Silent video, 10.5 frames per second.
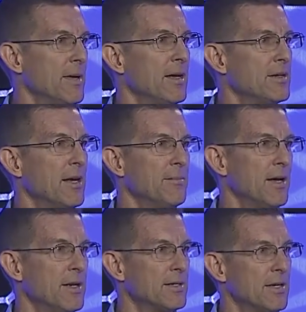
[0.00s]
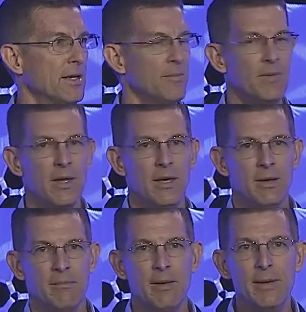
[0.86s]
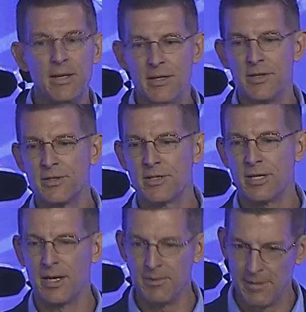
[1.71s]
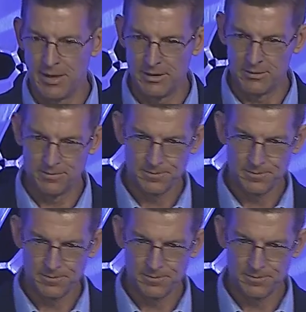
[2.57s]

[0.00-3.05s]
not time, not time. Maybe it is time now.